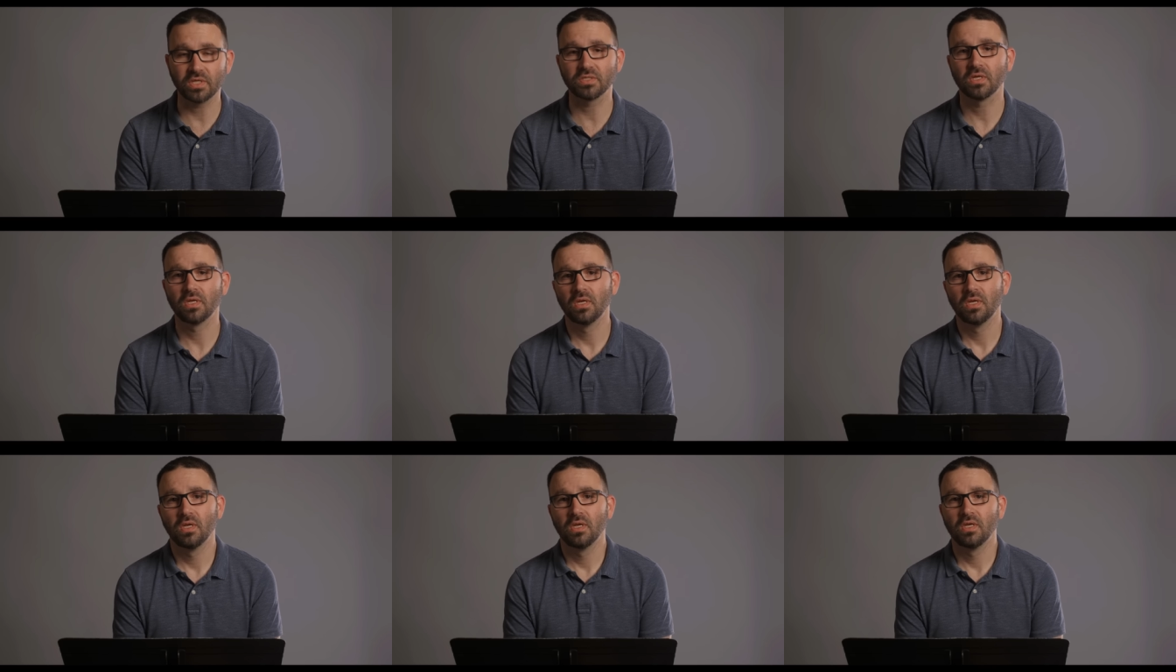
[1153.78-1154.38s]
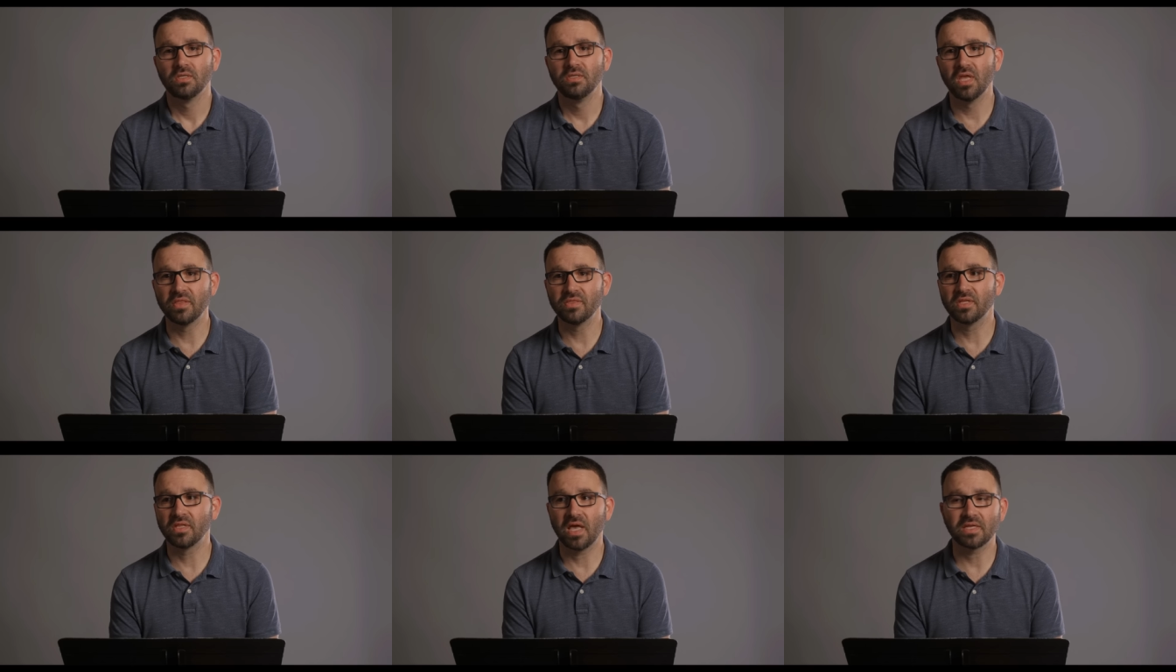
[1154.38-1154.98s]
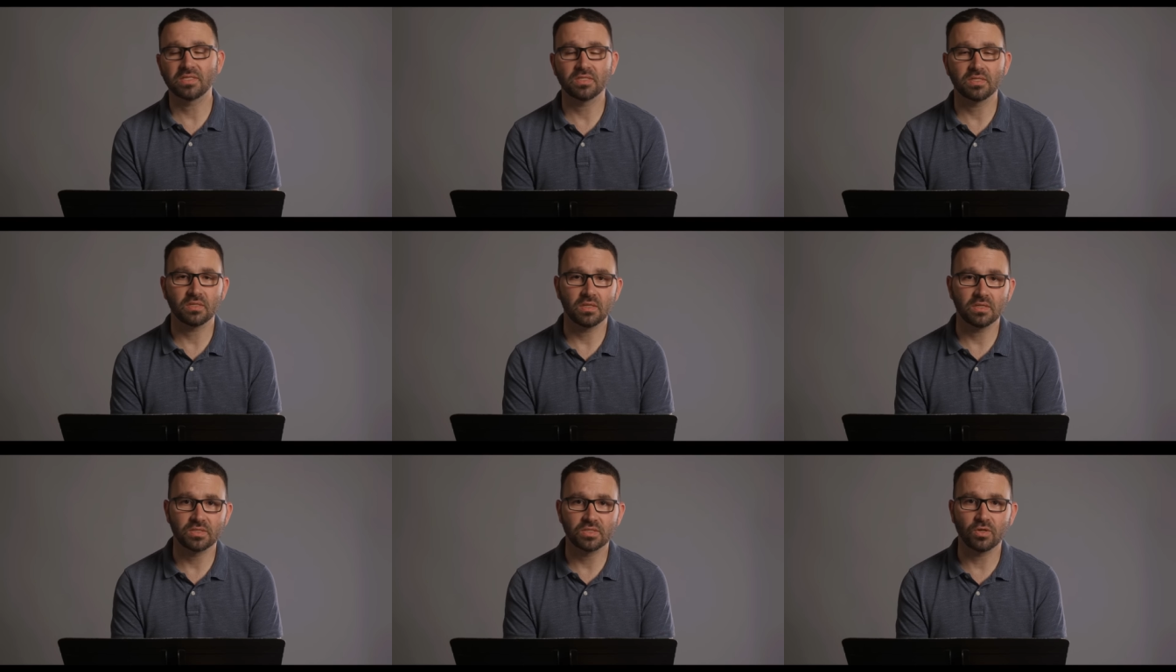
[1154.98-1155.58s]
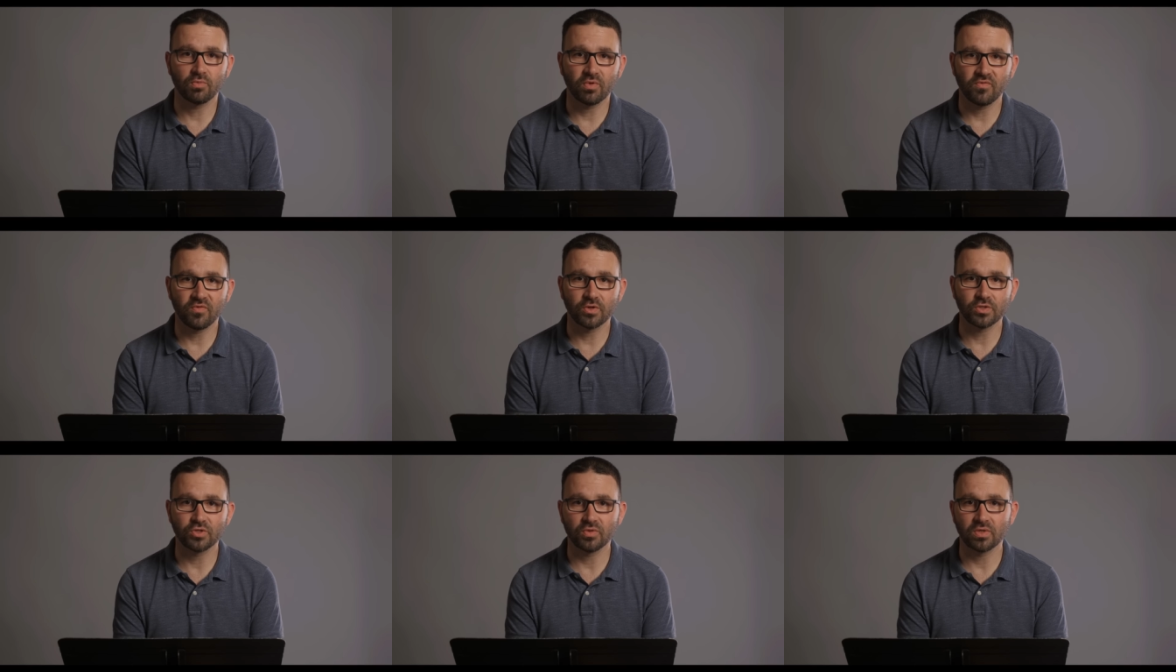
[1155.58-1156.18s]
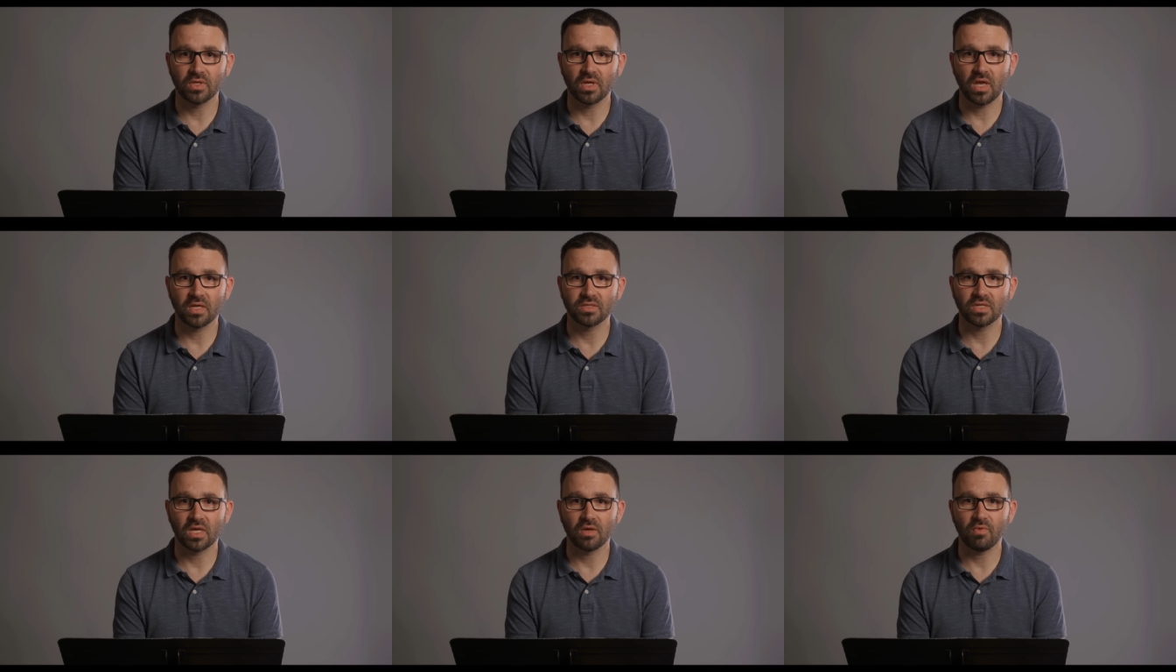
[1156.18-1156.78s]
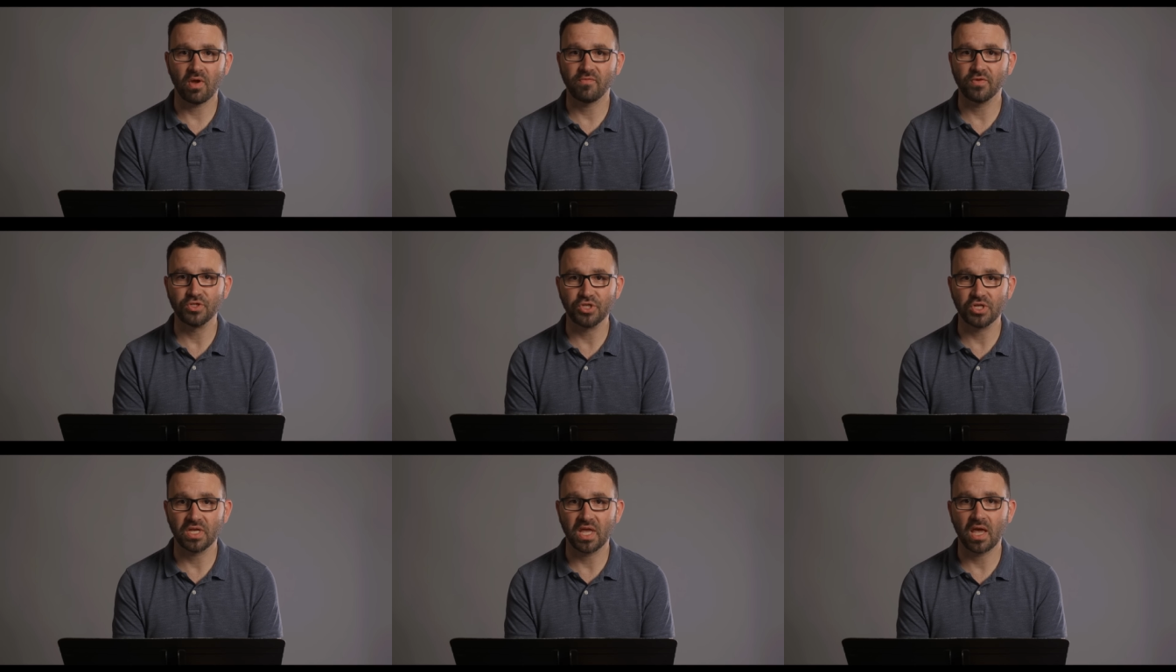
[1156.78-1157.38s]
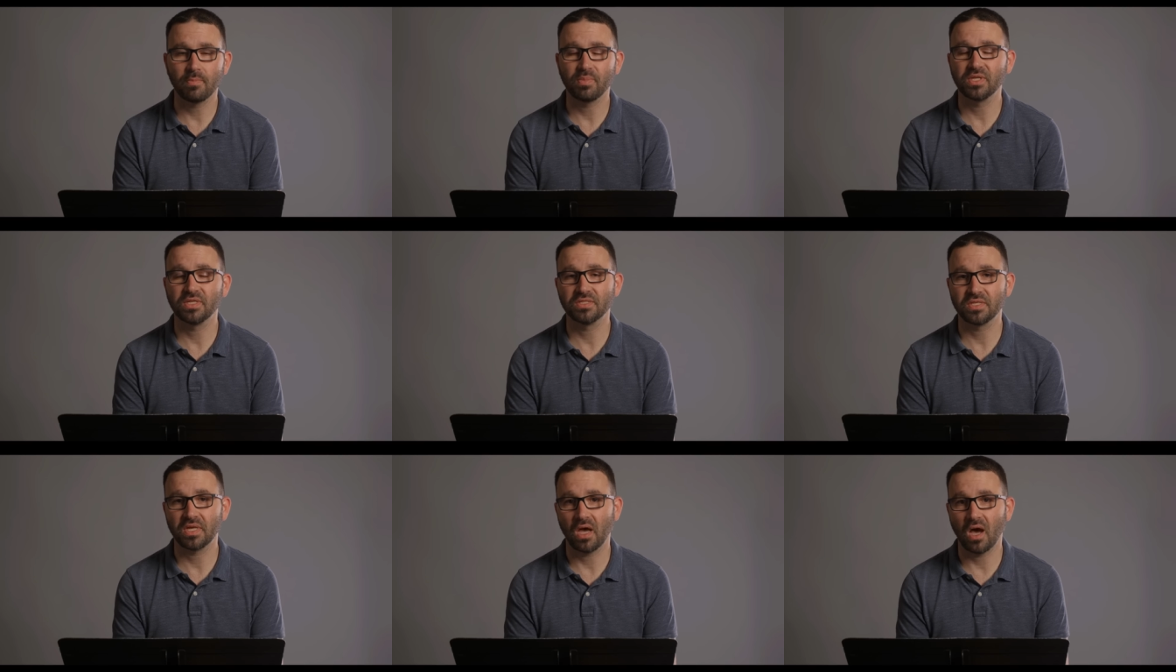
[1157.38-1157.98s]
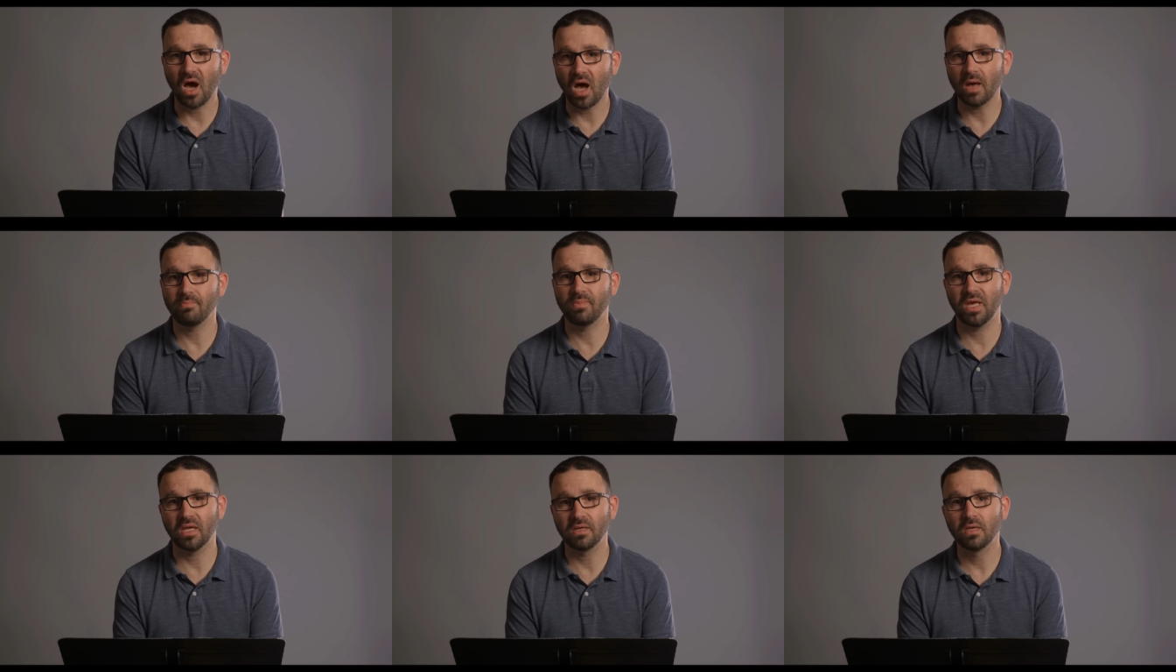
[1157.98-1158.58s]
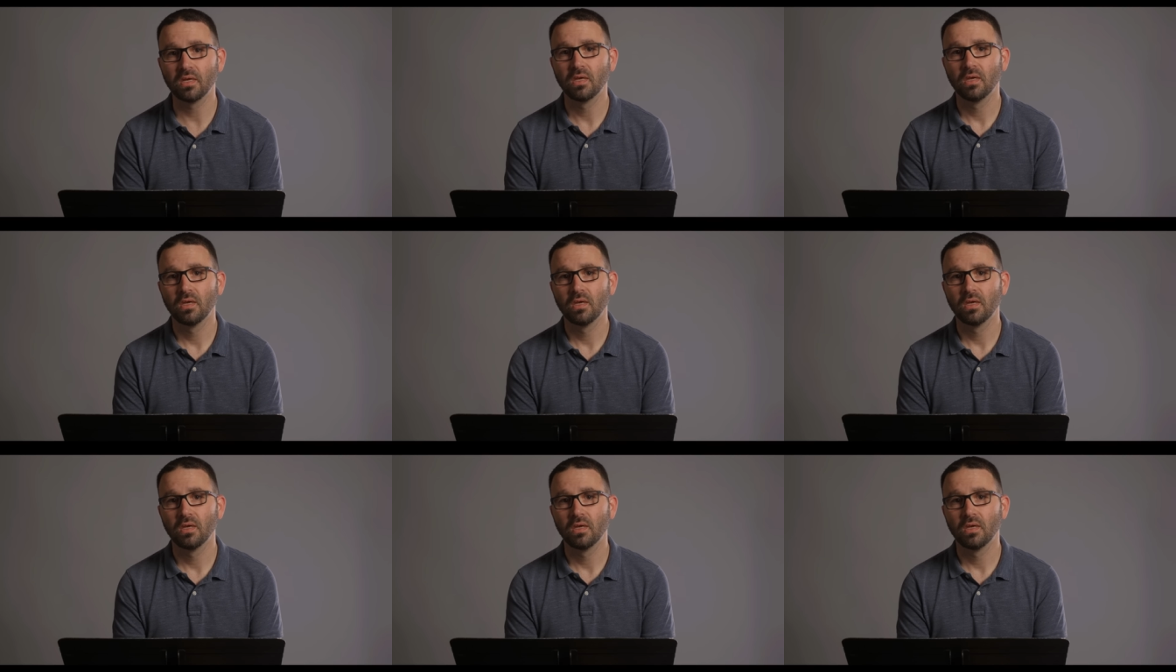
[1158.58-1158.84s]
Uh, Nonetheless, is still referred to as a refugee camp and is a hotbed